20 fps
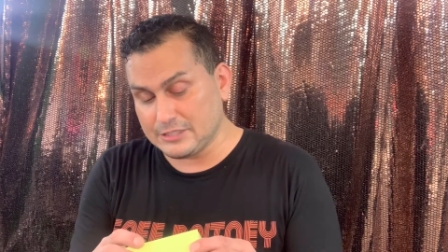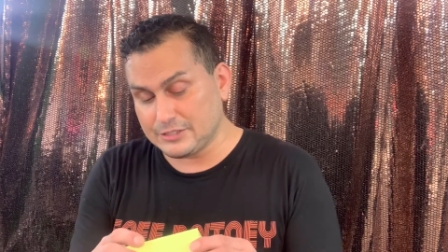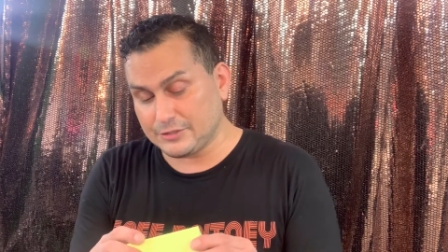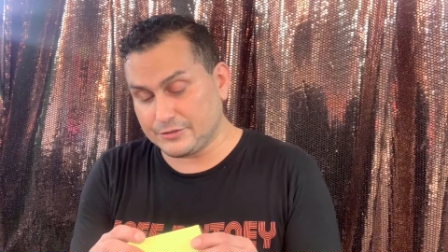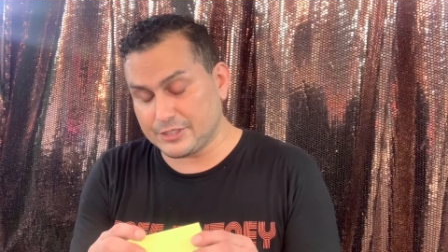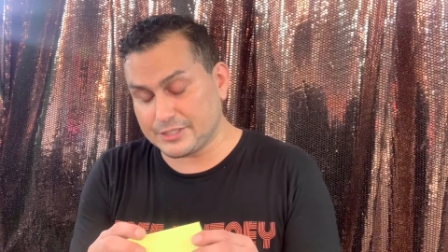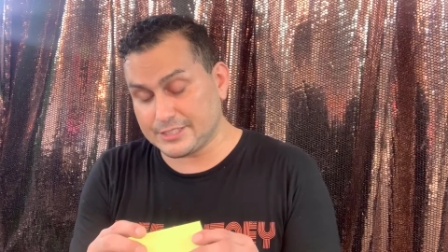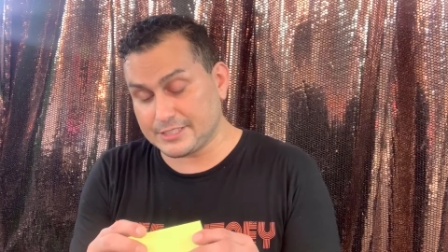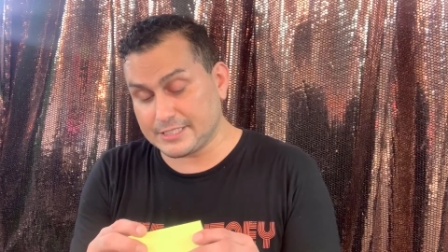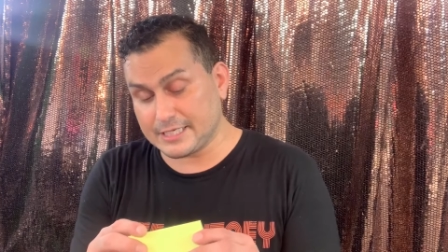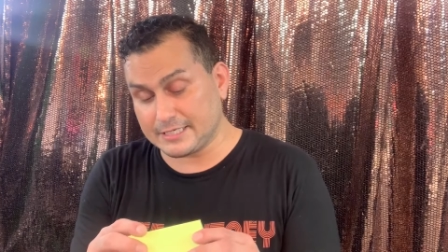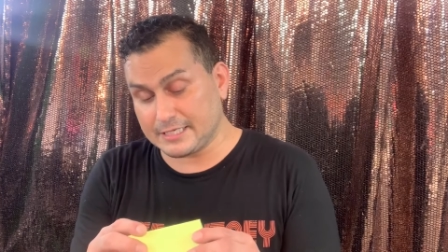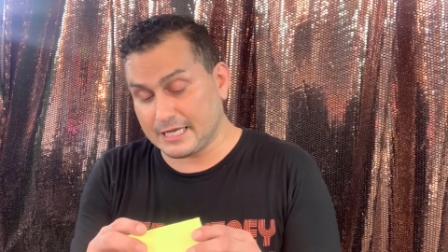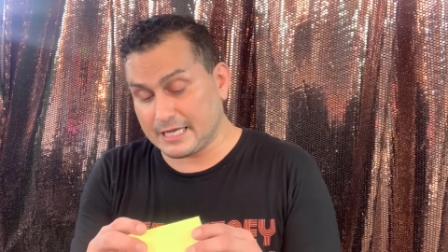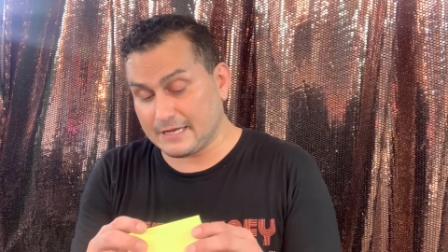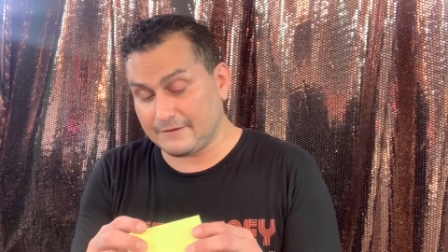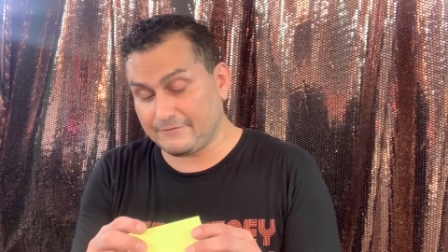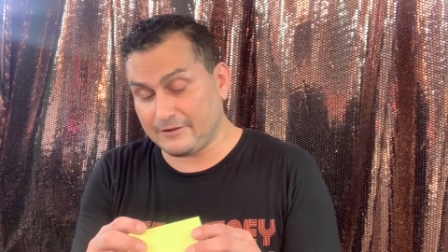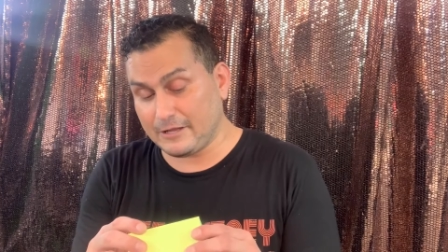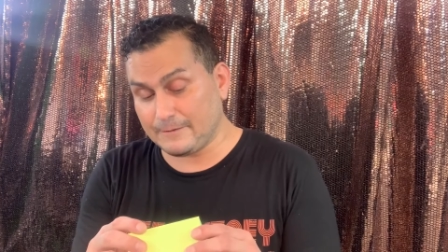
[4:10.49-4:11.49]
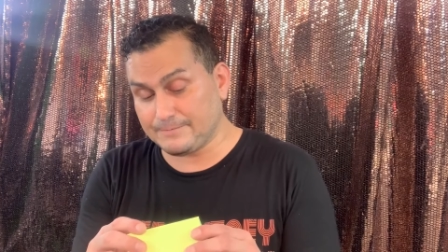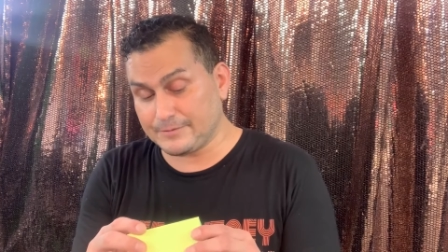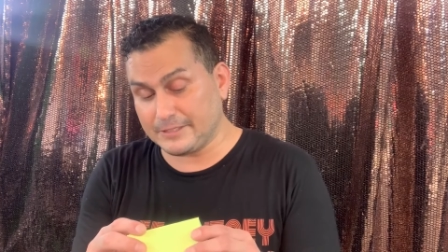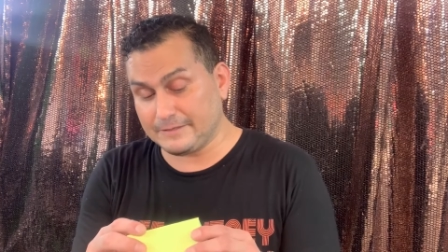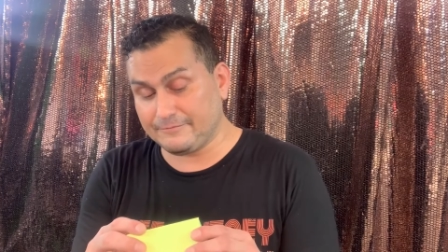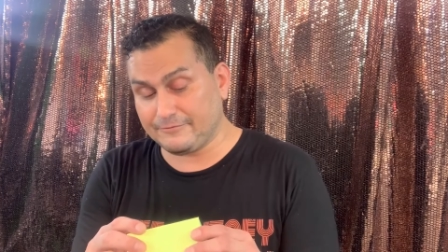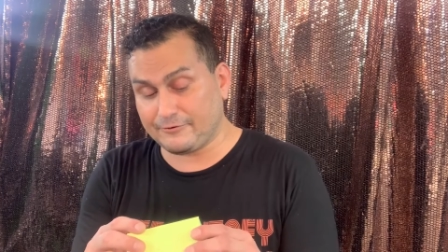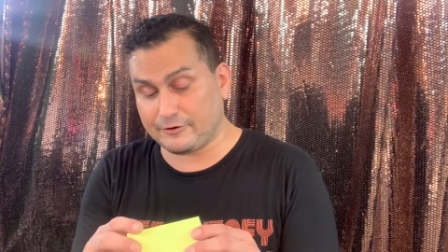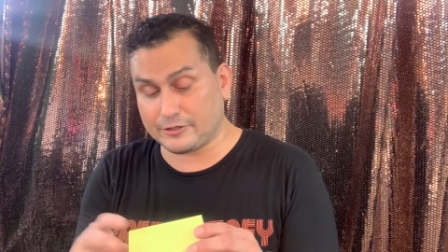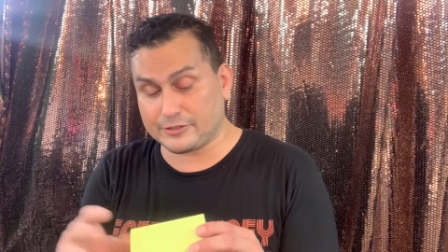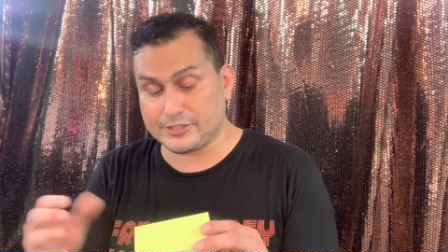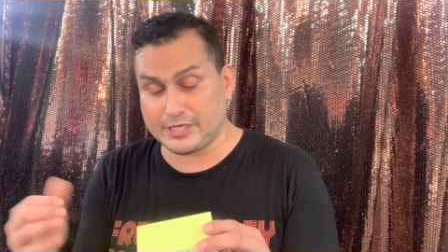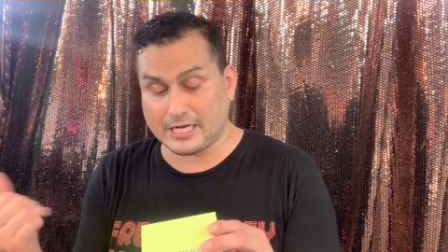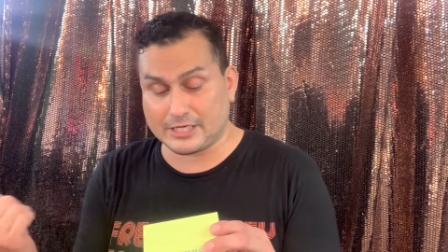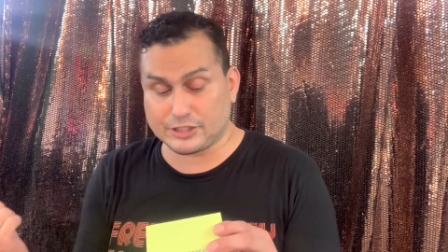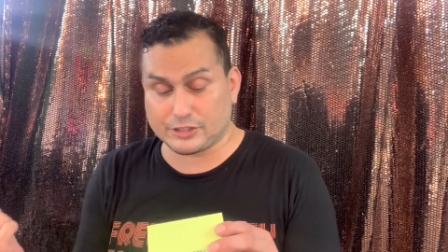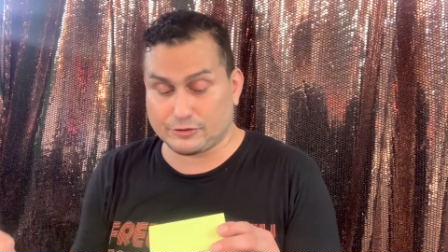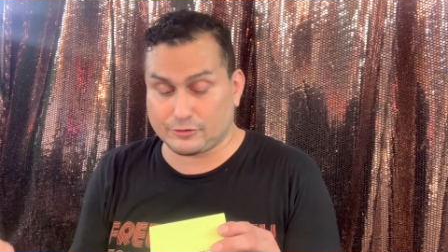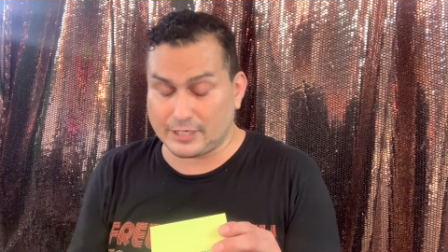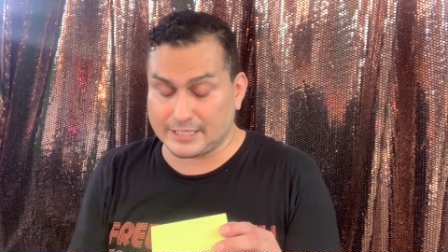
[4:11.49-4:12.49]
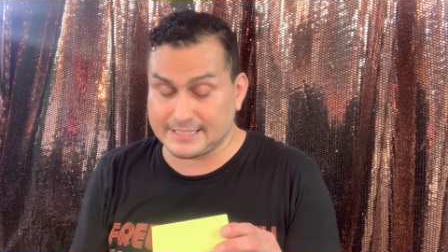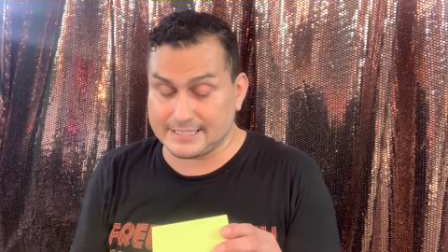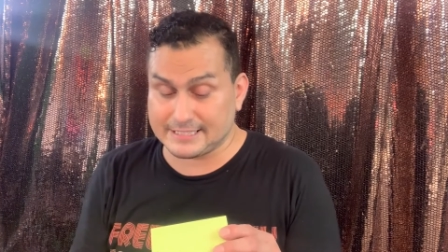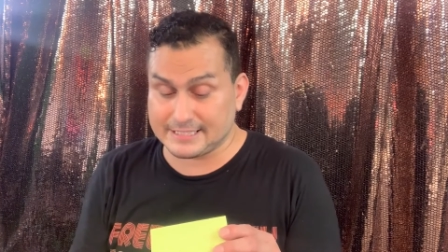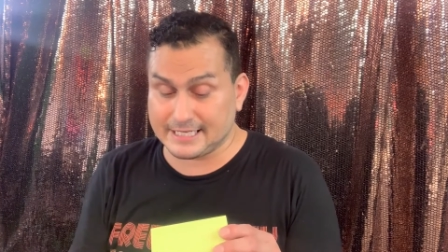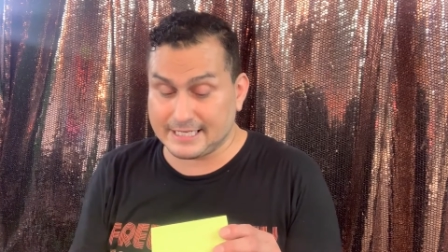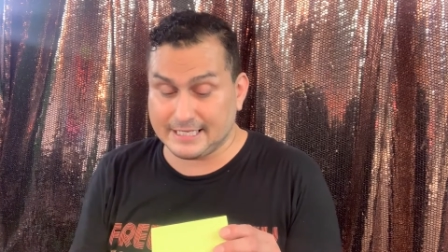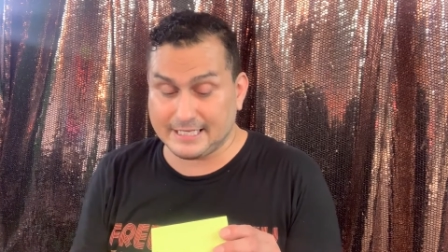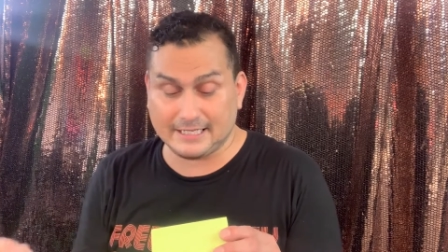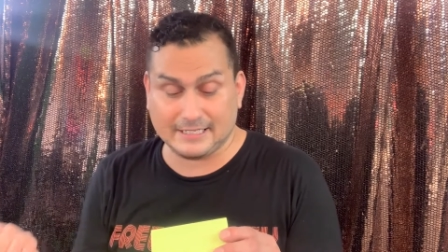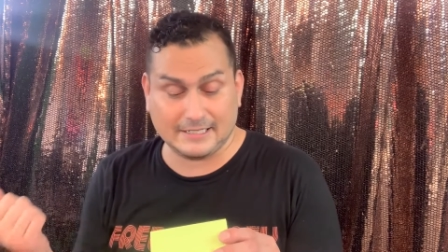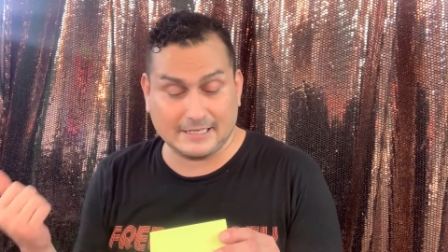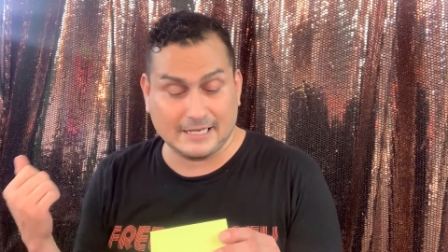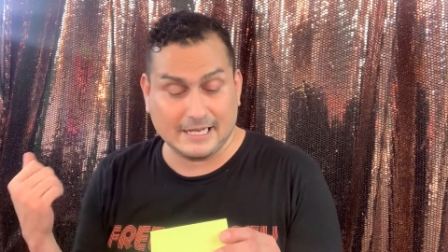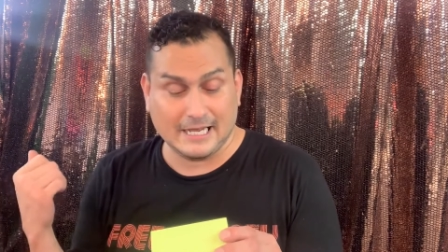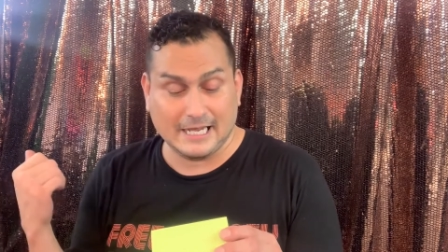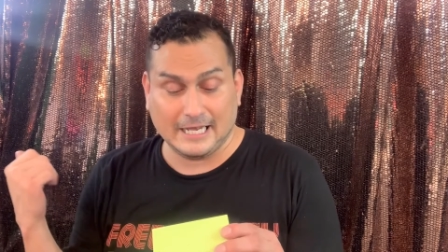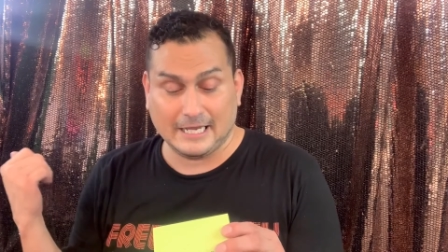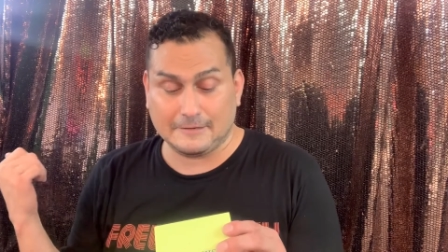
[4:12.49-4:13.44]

So this is helping for texturized skin,